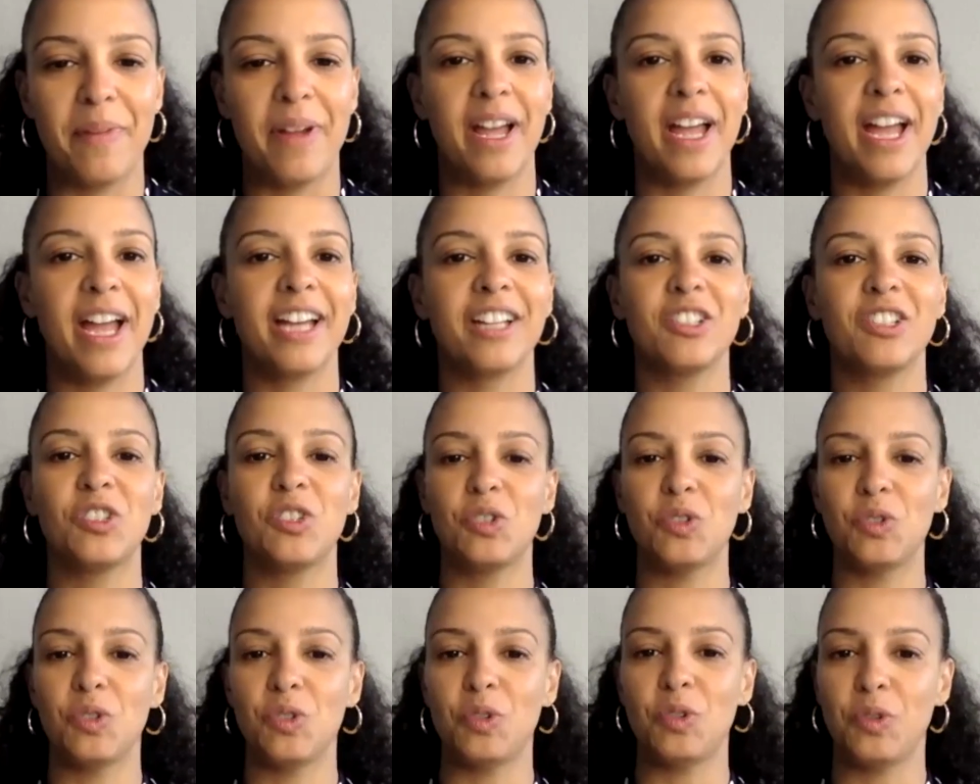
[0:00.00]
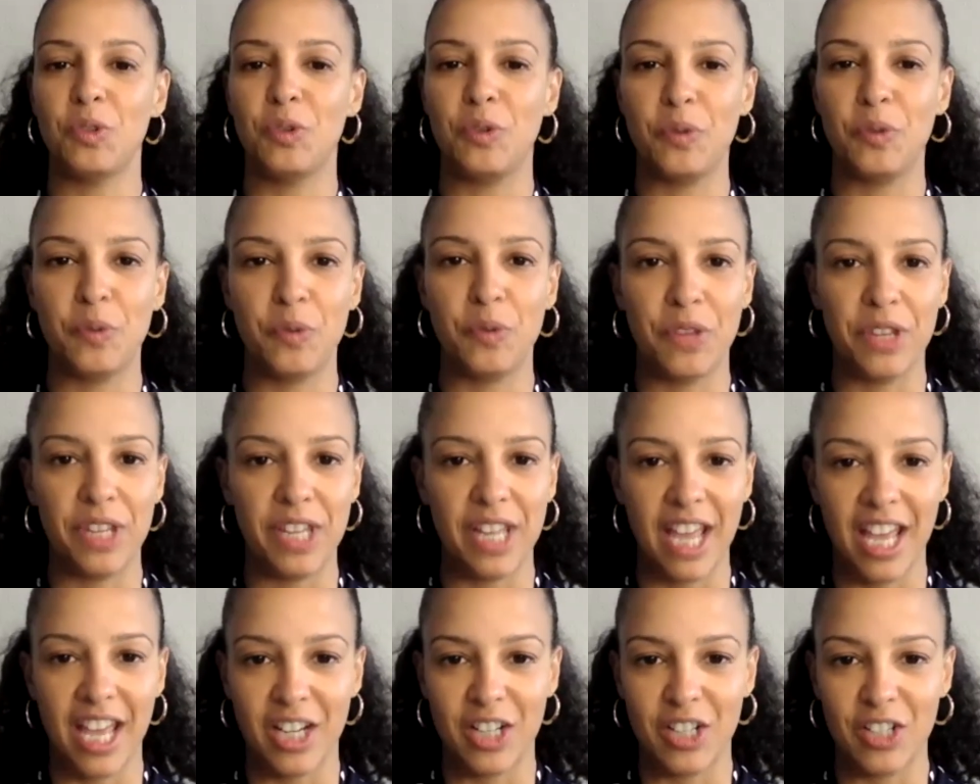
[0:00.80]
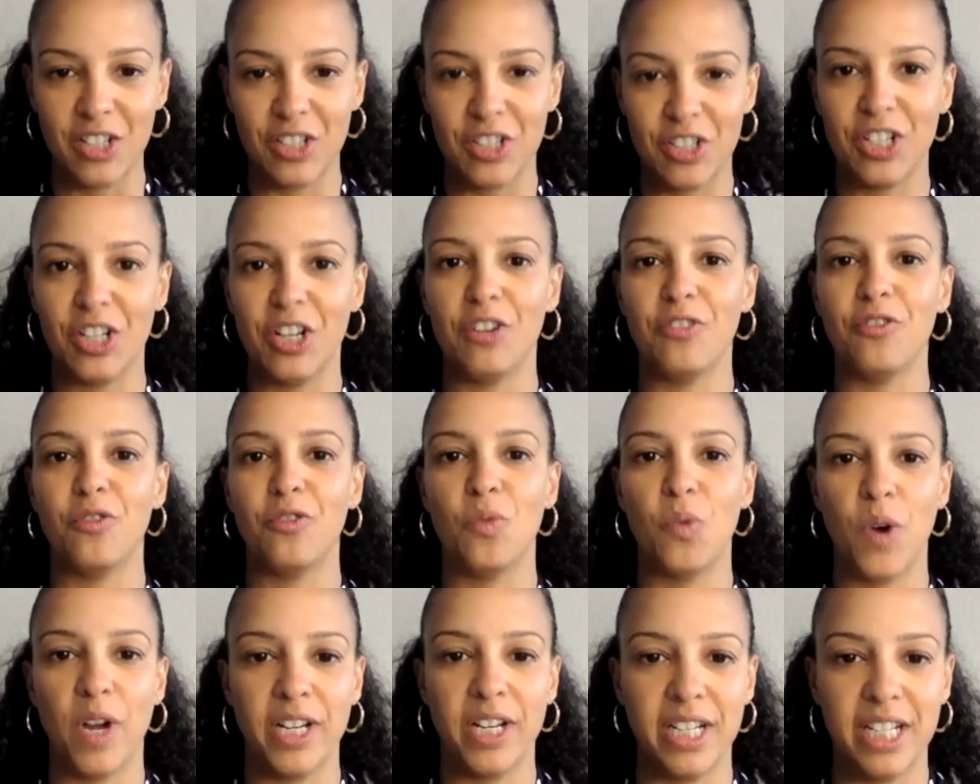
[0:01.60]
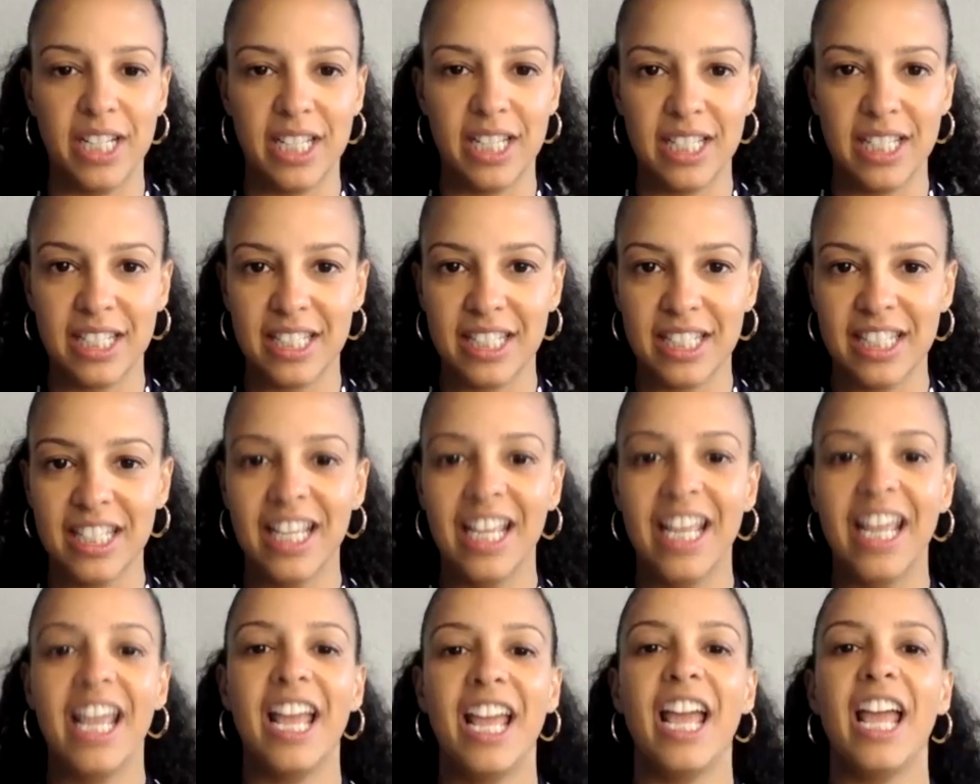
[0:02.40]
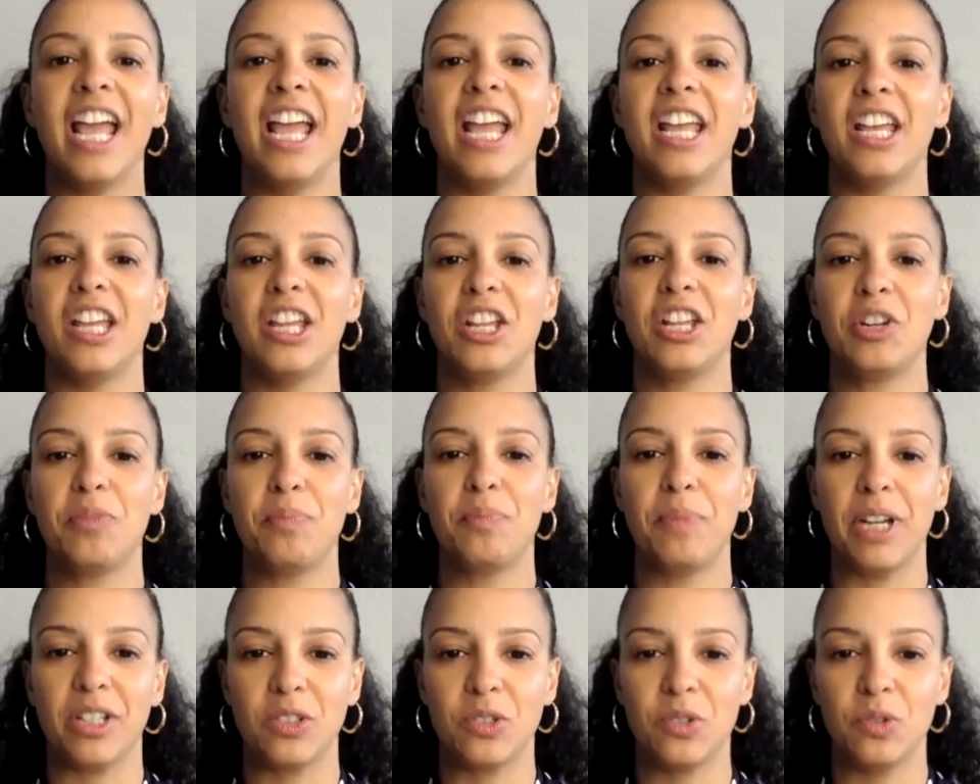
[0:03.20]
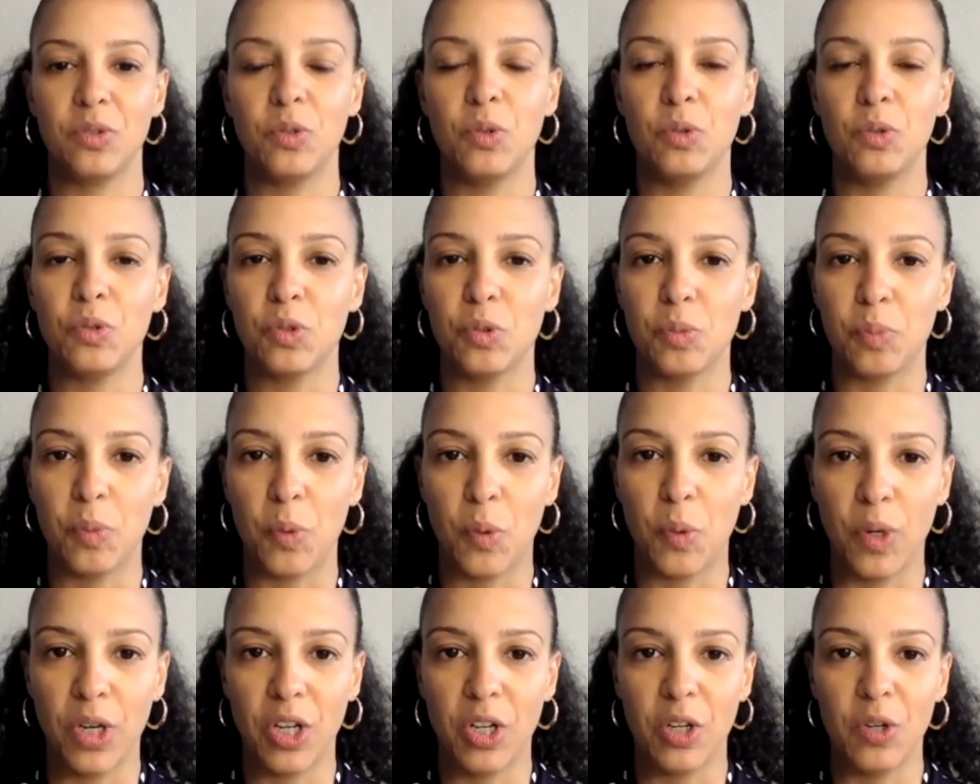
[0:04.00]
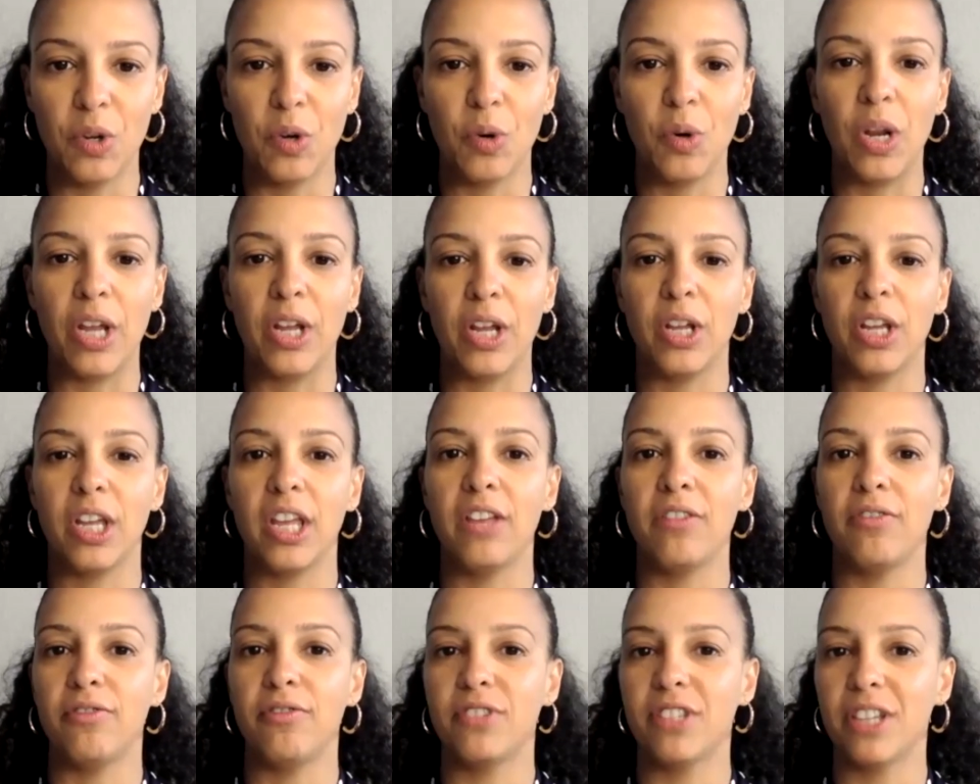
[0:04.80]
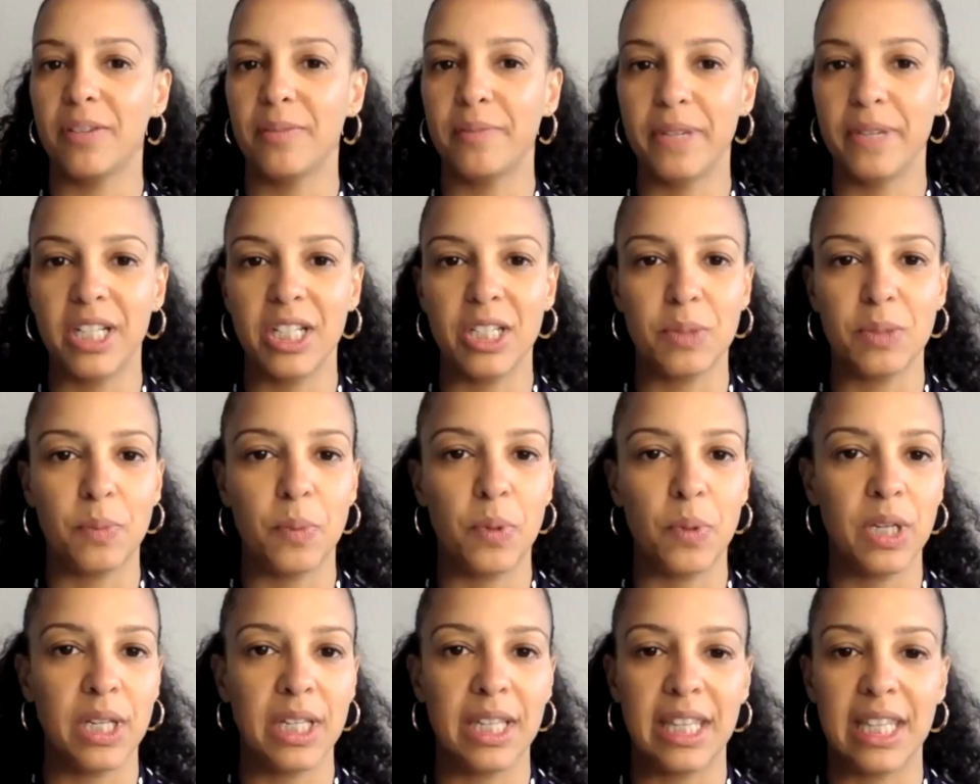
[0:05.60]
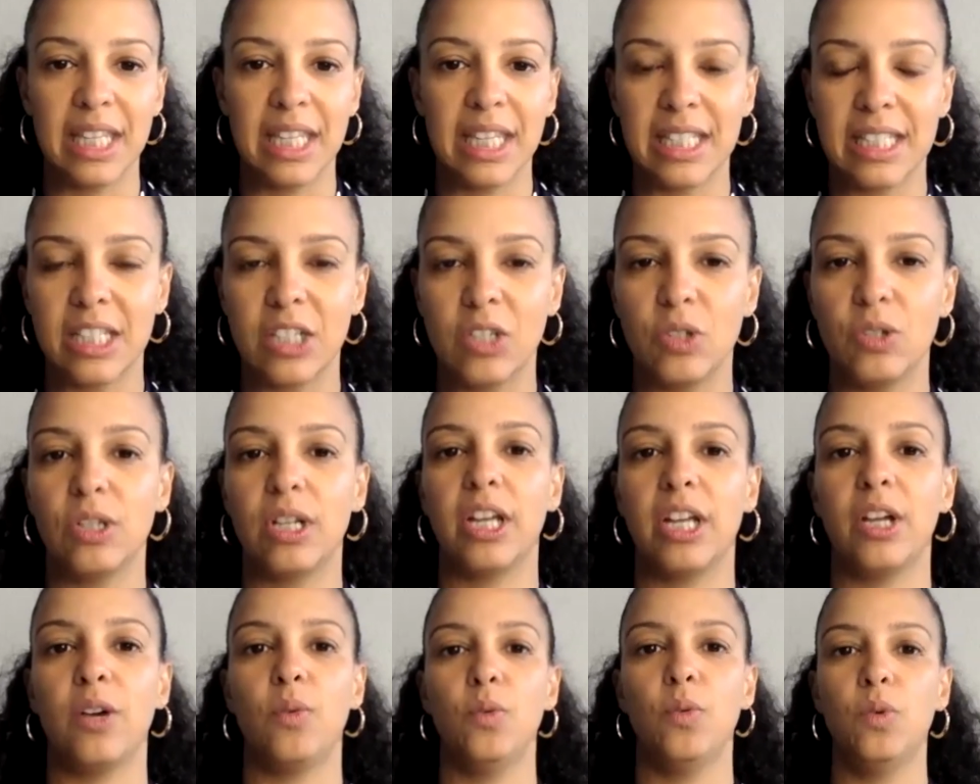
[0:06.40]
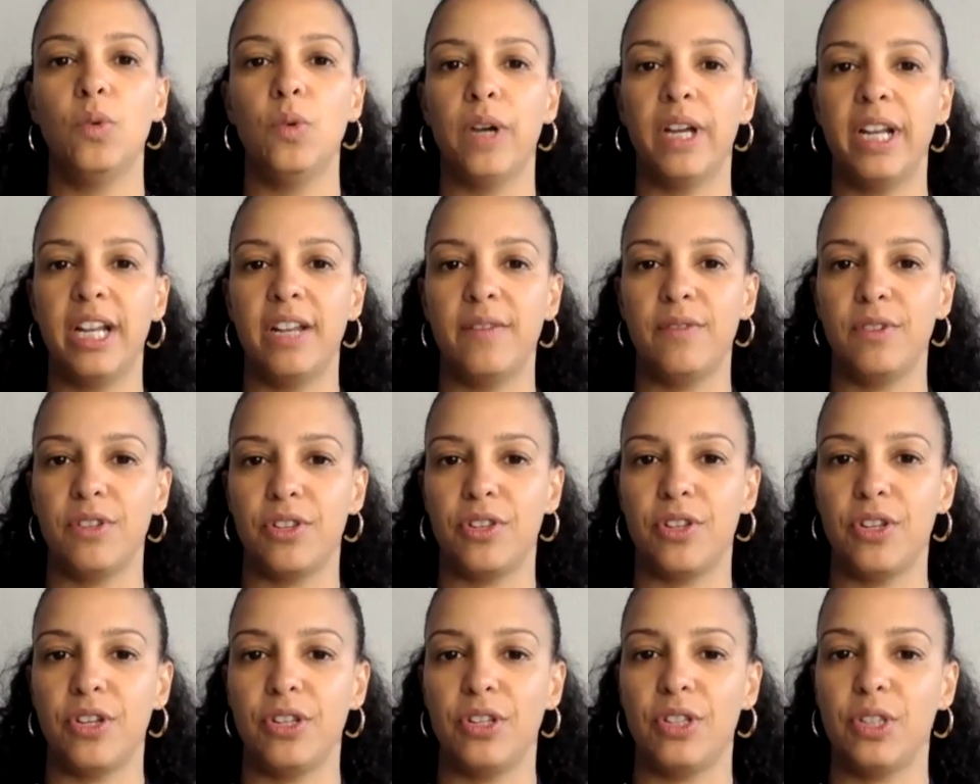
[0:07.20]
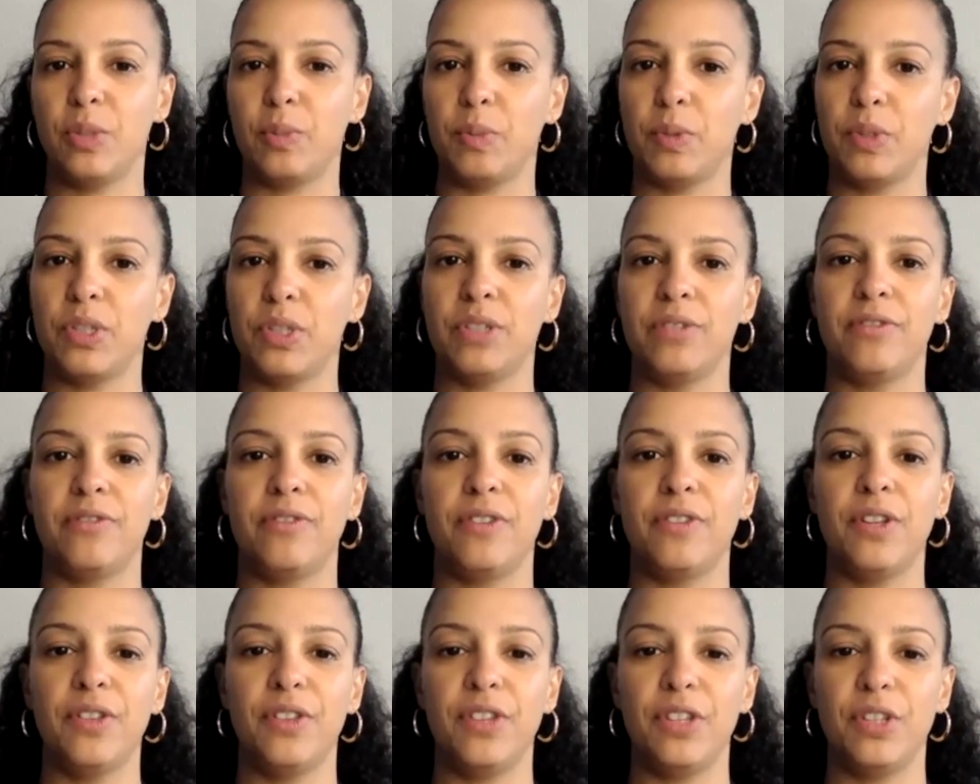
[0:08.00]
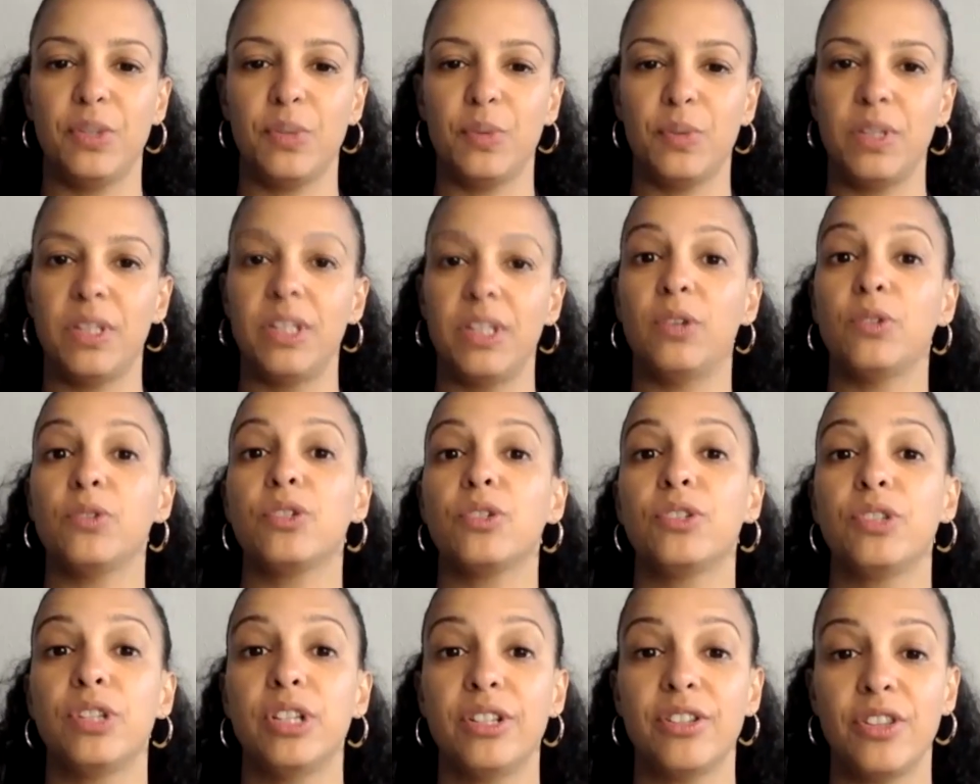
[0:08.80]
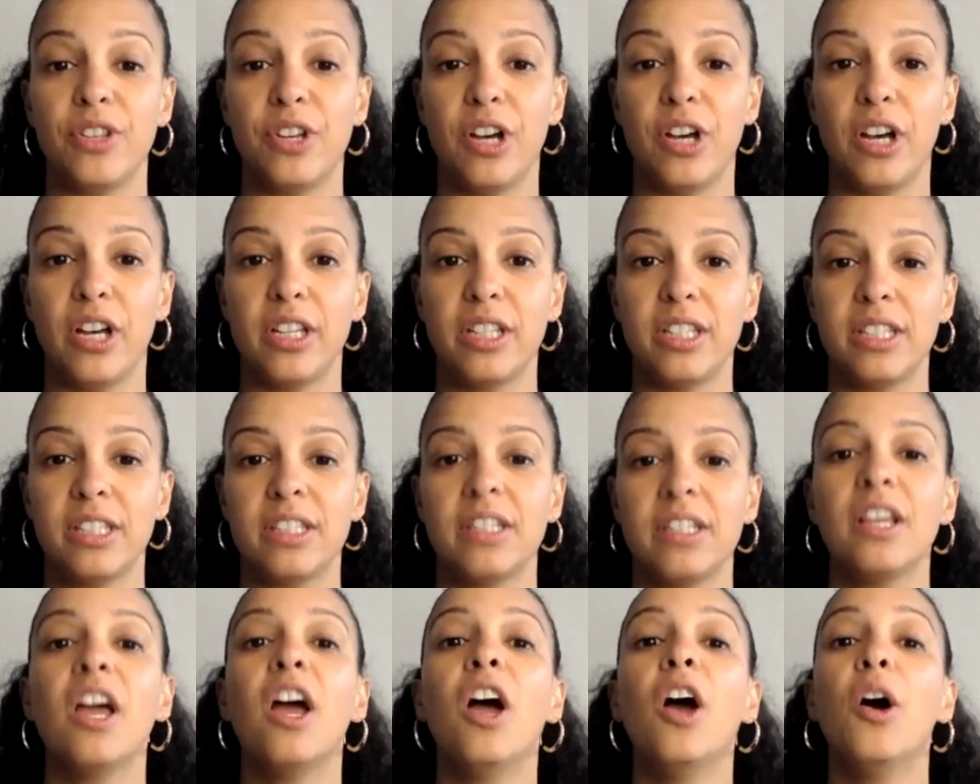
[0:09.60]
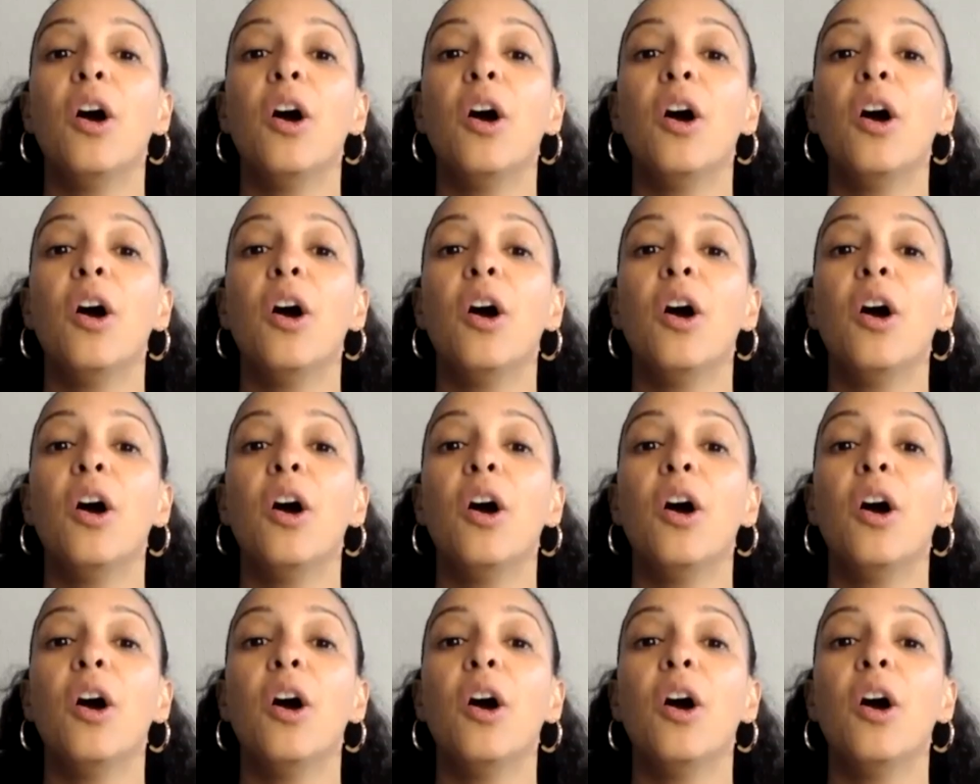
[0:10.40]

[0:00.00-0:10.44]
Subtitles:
Back to the energy of oneness, and back to who's supporting you. And like, if somebody's putting things that you're like, oh, I never thought this person felt this way, those are their thoughts.